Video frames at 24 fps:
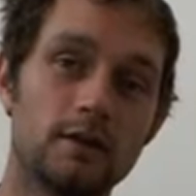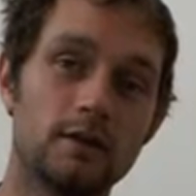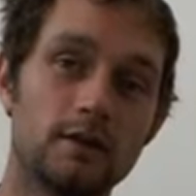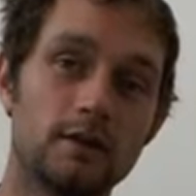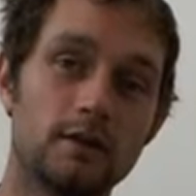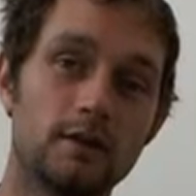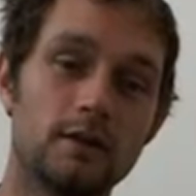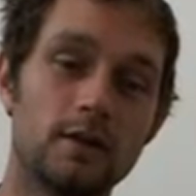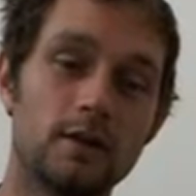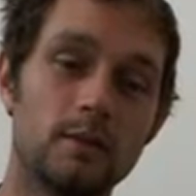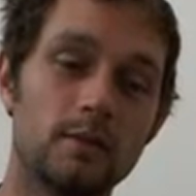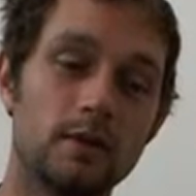
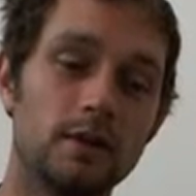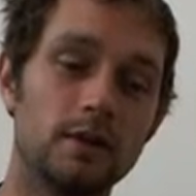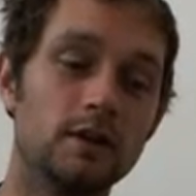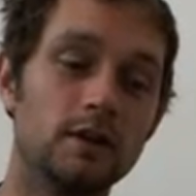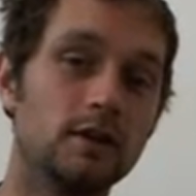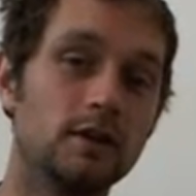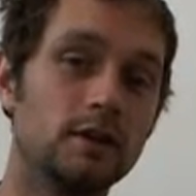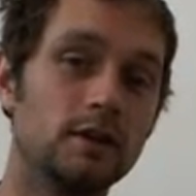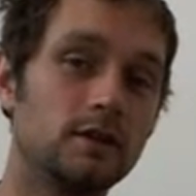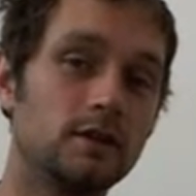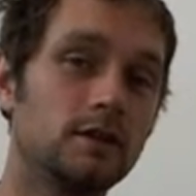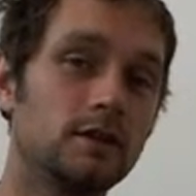keep
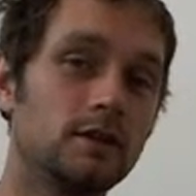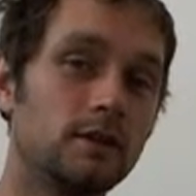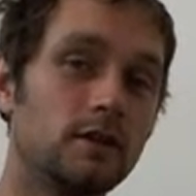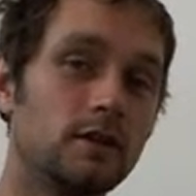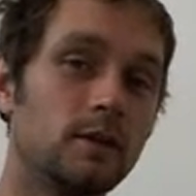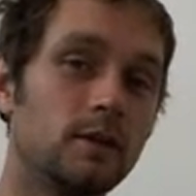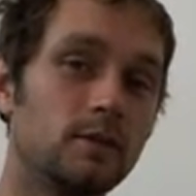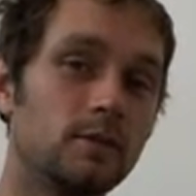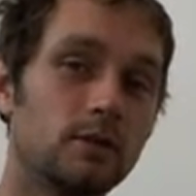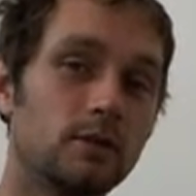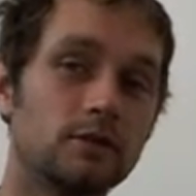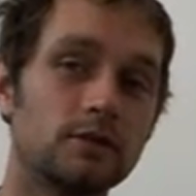
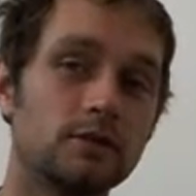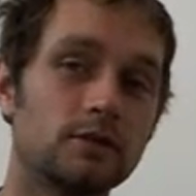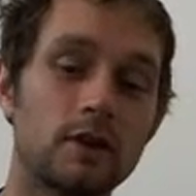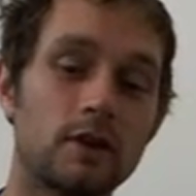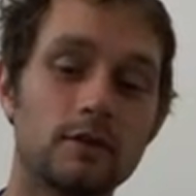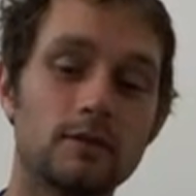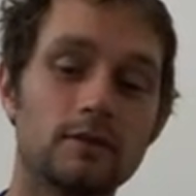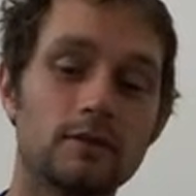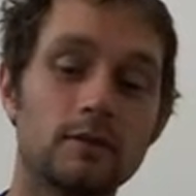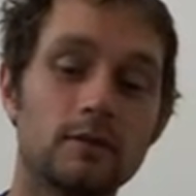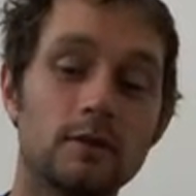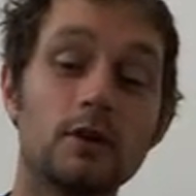
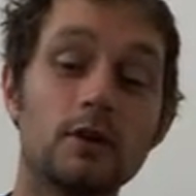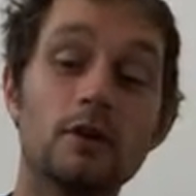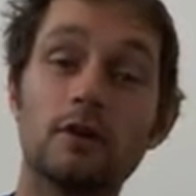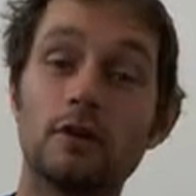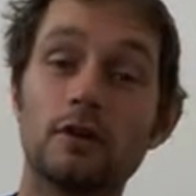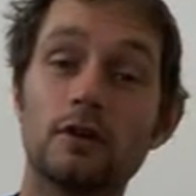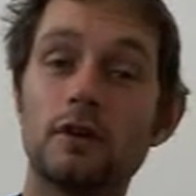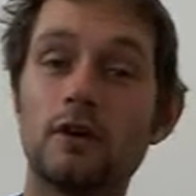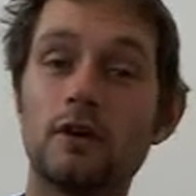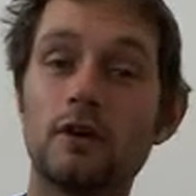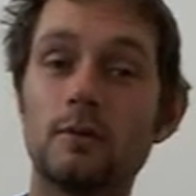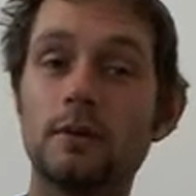yourself real,
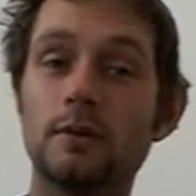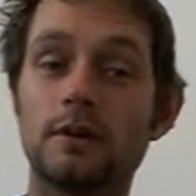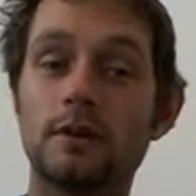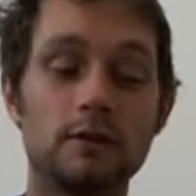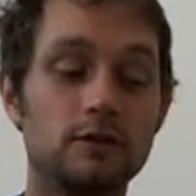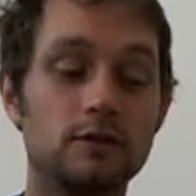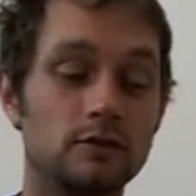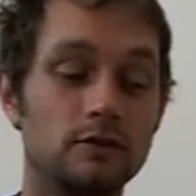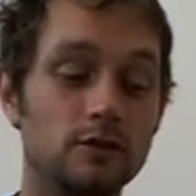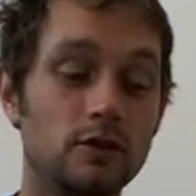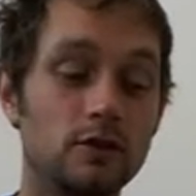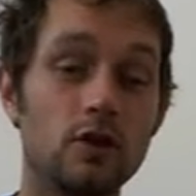
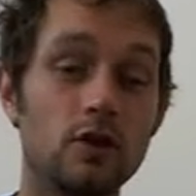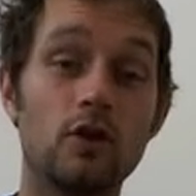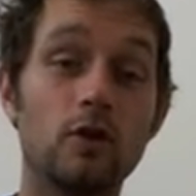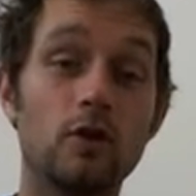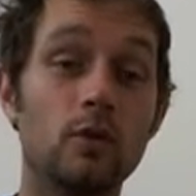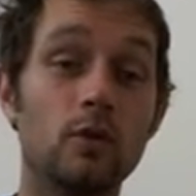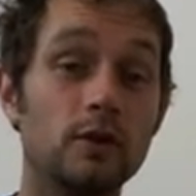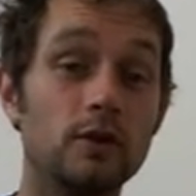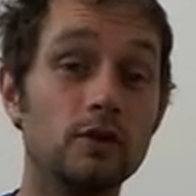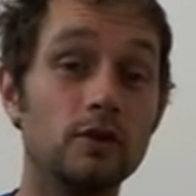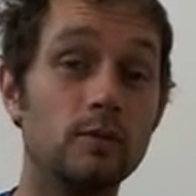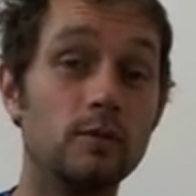because you know
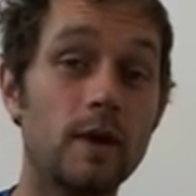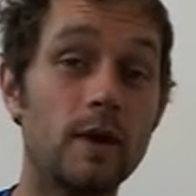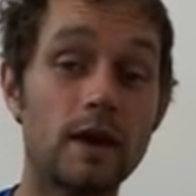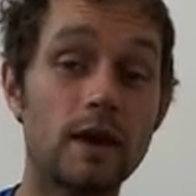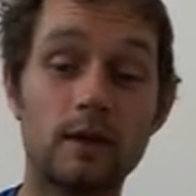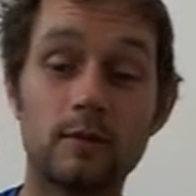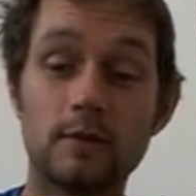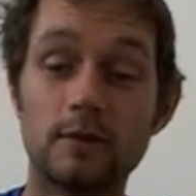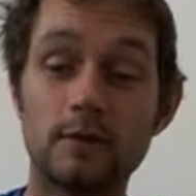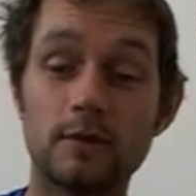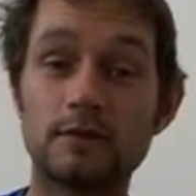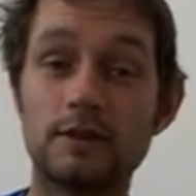when you make a
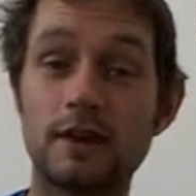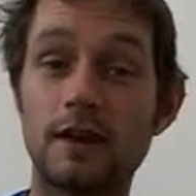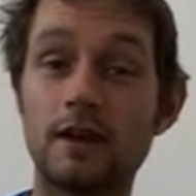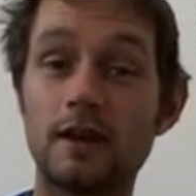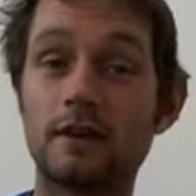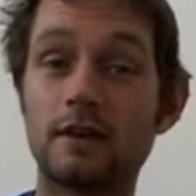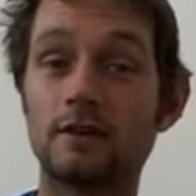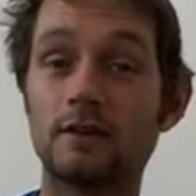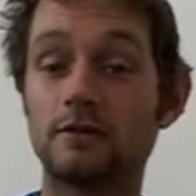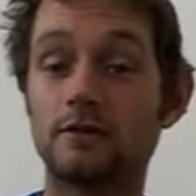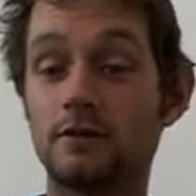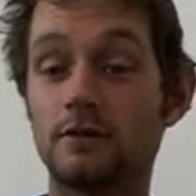mistake
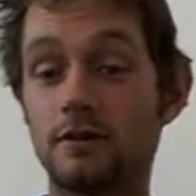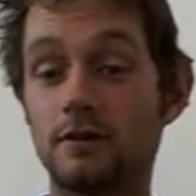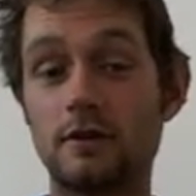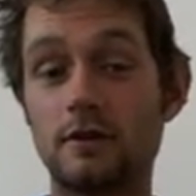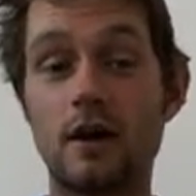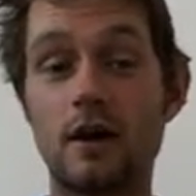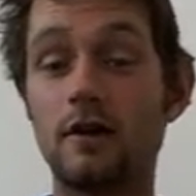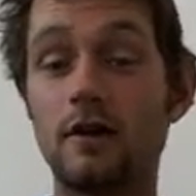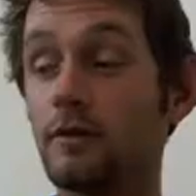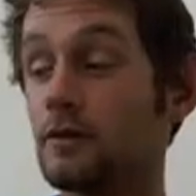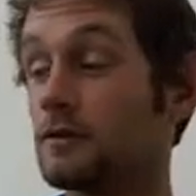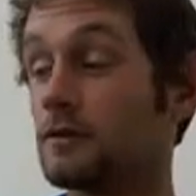because you're
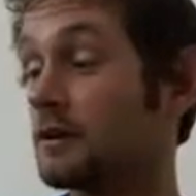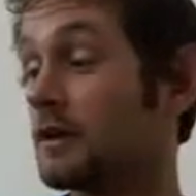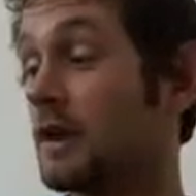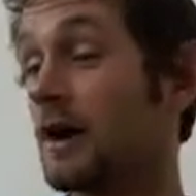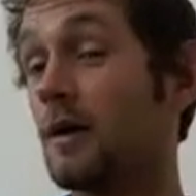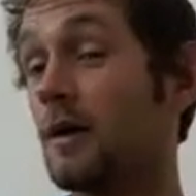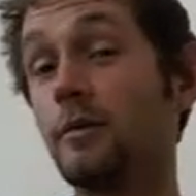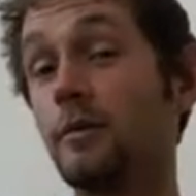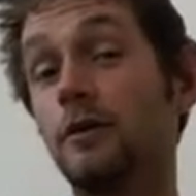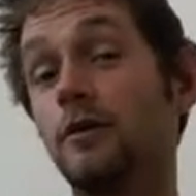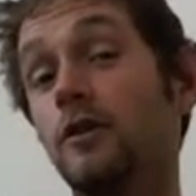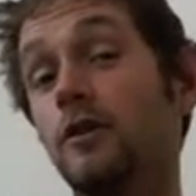all of a sudden
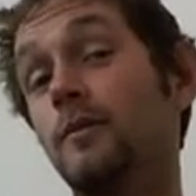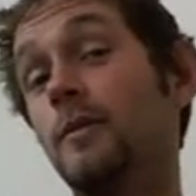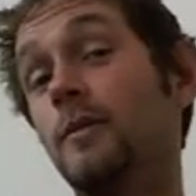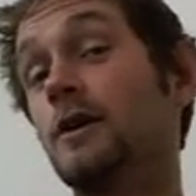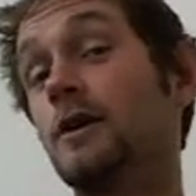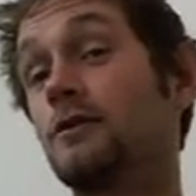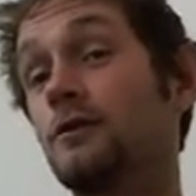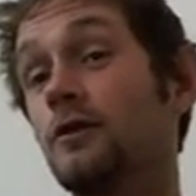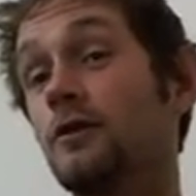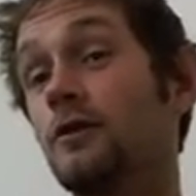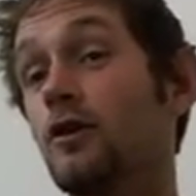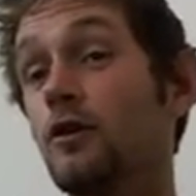not playing the
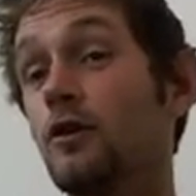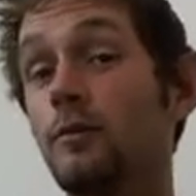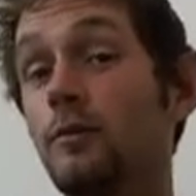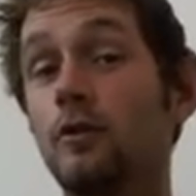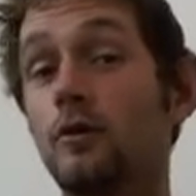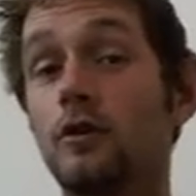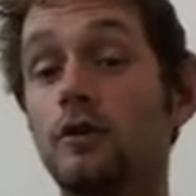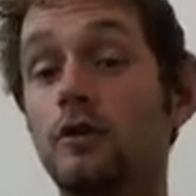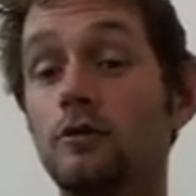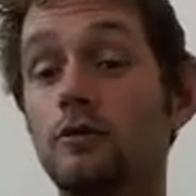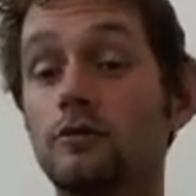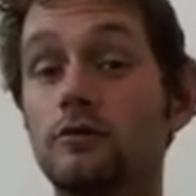metronome,
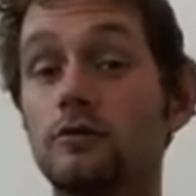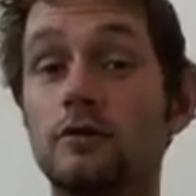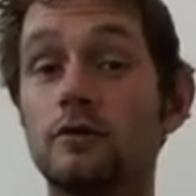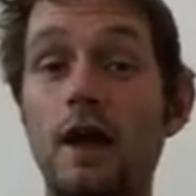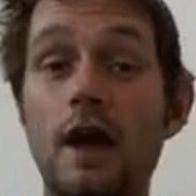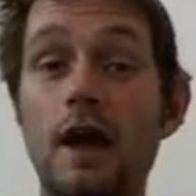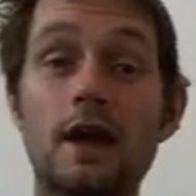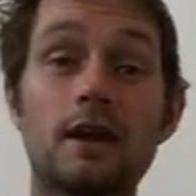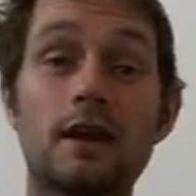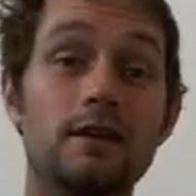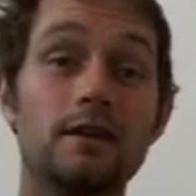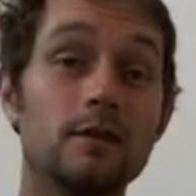or you
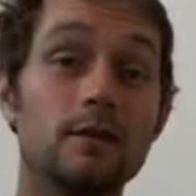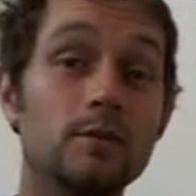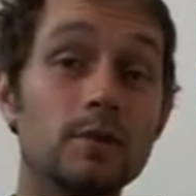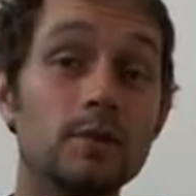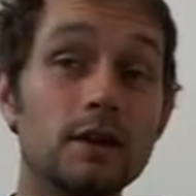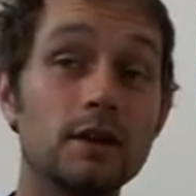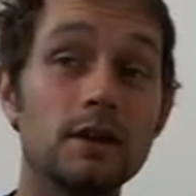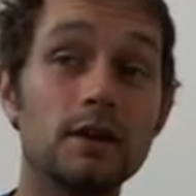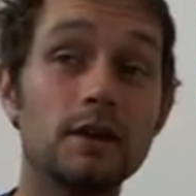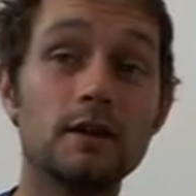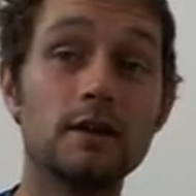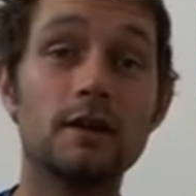added a
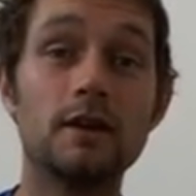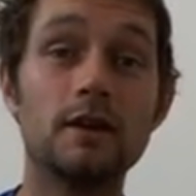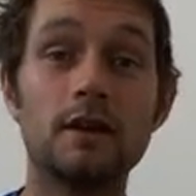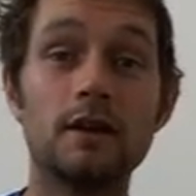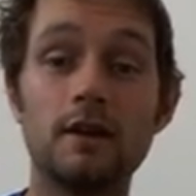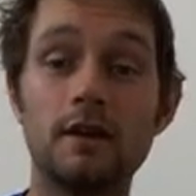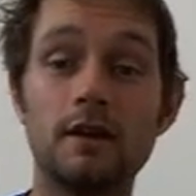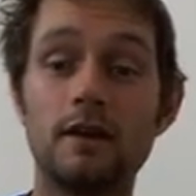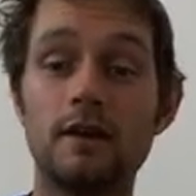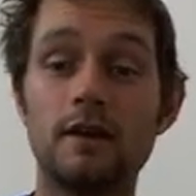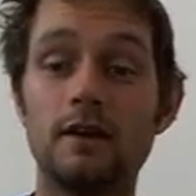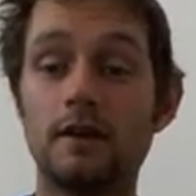beat,
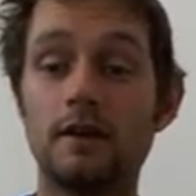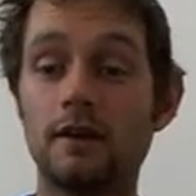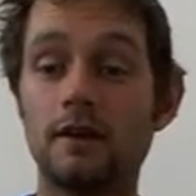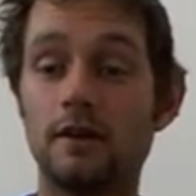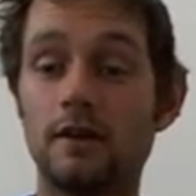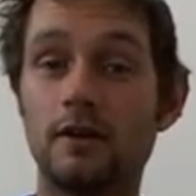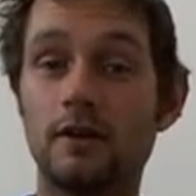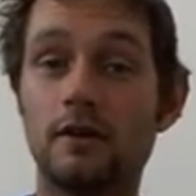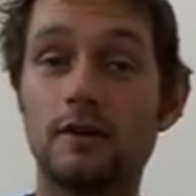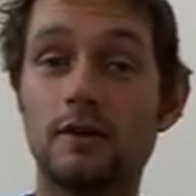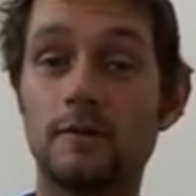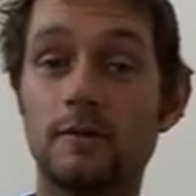
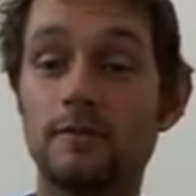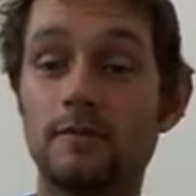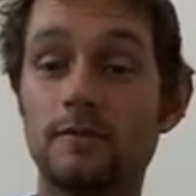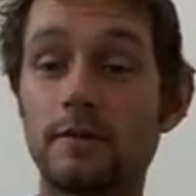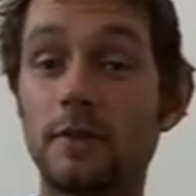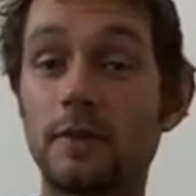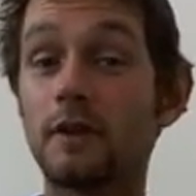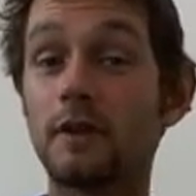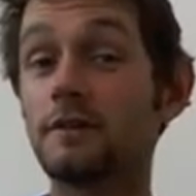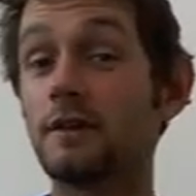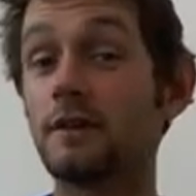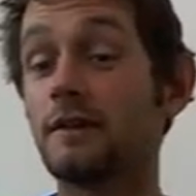
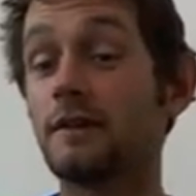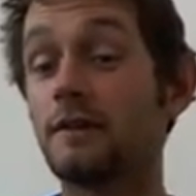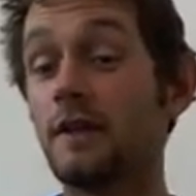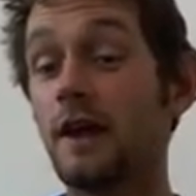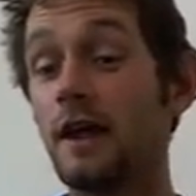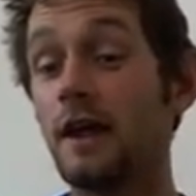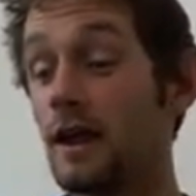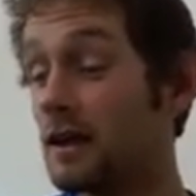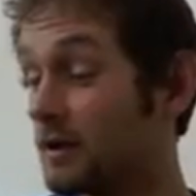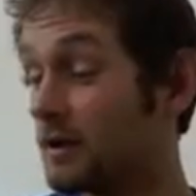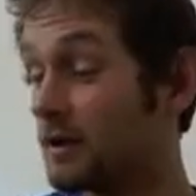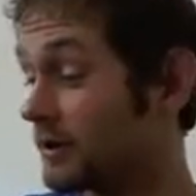things like
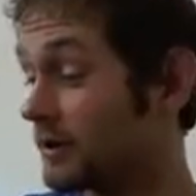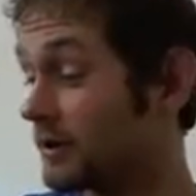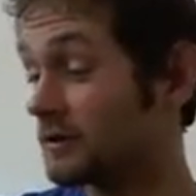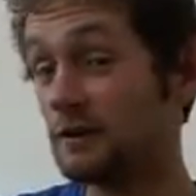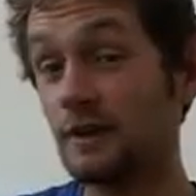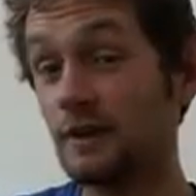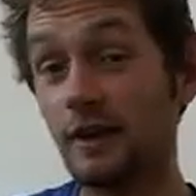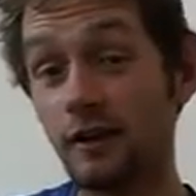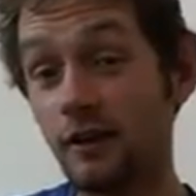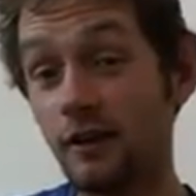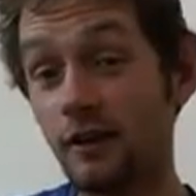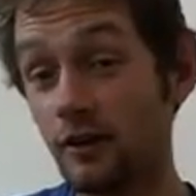that. Anyways,
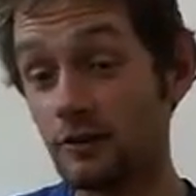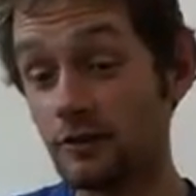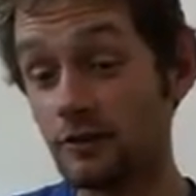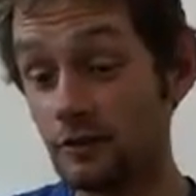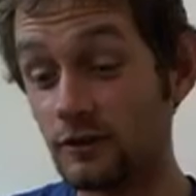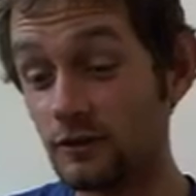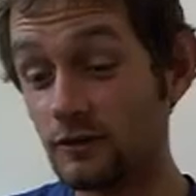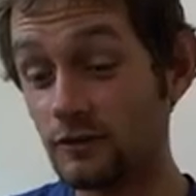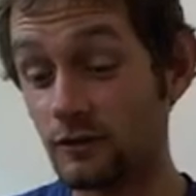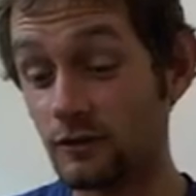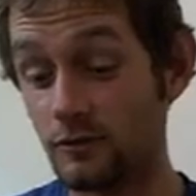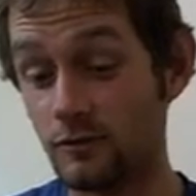take care. See
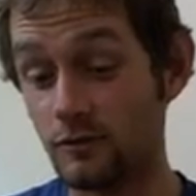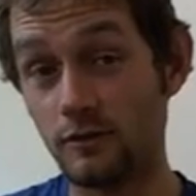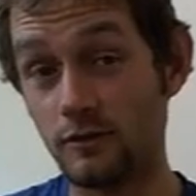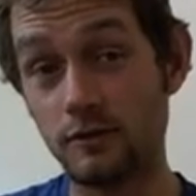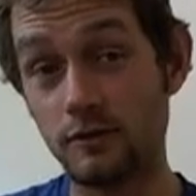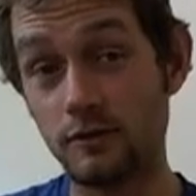you soon.